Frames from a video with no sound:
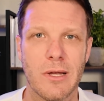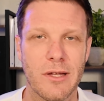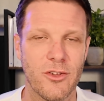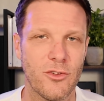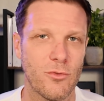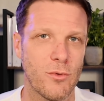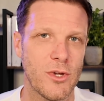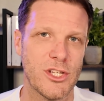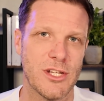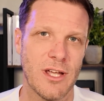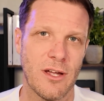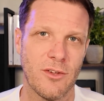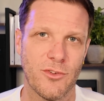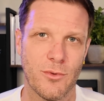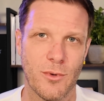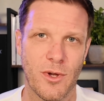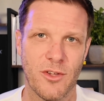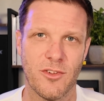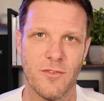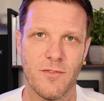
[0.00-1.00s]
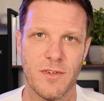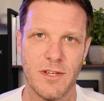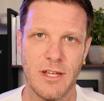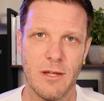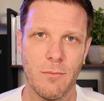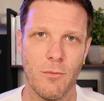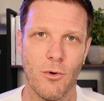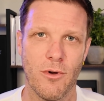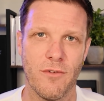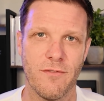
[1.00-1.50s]
Please reach out to us if you
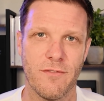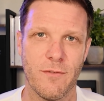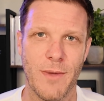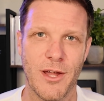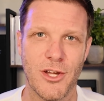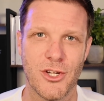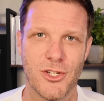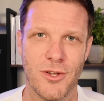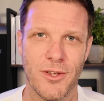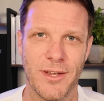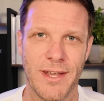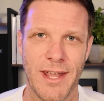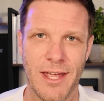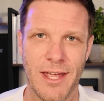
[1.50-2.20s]
need more information on